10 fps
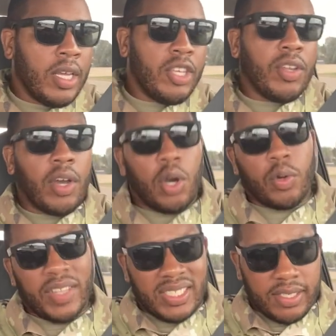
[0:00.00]
You know,
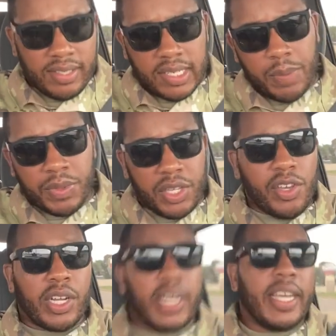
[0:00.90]
this is something
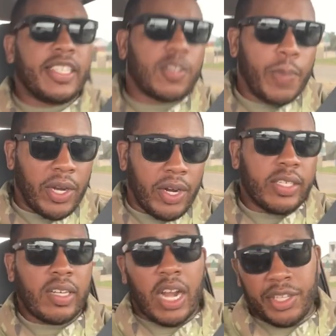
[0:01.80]
you're going to
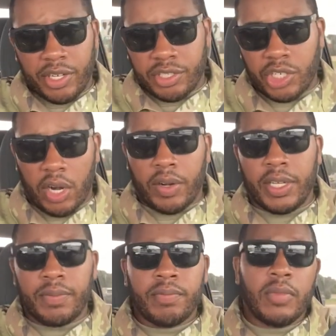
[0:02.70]
experience on your journey.
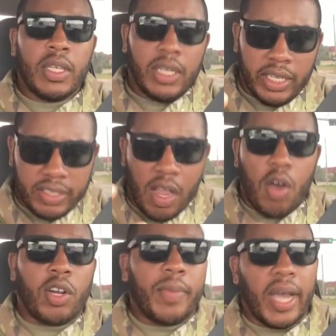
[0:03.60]
Let's
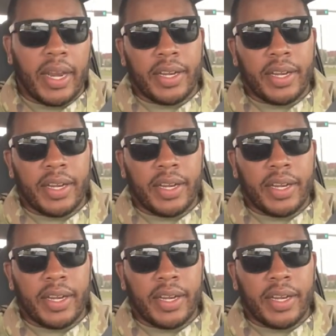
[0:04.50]
talk about